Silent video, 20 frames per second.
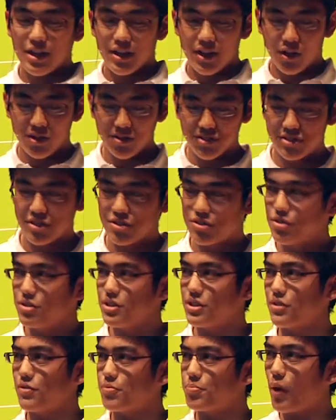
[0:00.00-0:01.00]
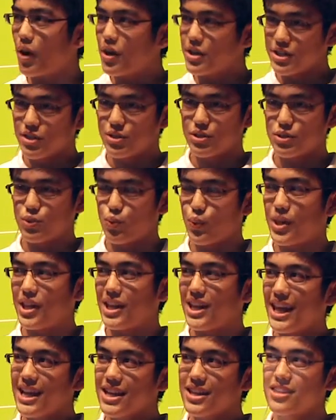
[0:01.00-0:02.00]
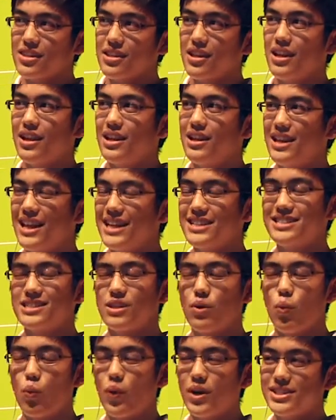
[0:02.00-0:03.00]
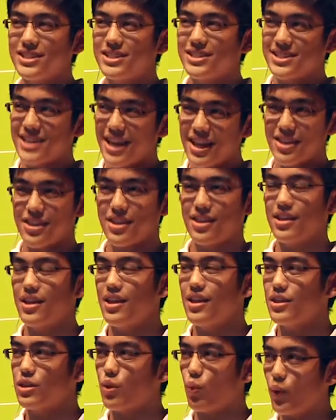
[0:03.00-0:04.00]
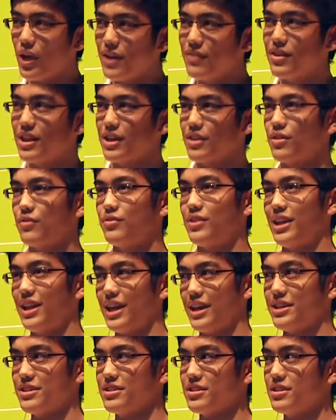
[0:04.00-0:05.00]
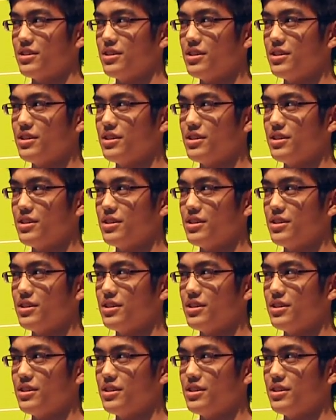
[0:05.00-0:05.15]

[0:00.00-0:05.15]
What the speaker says: constituted of particles with length less than 1/10 the wavelength of the light,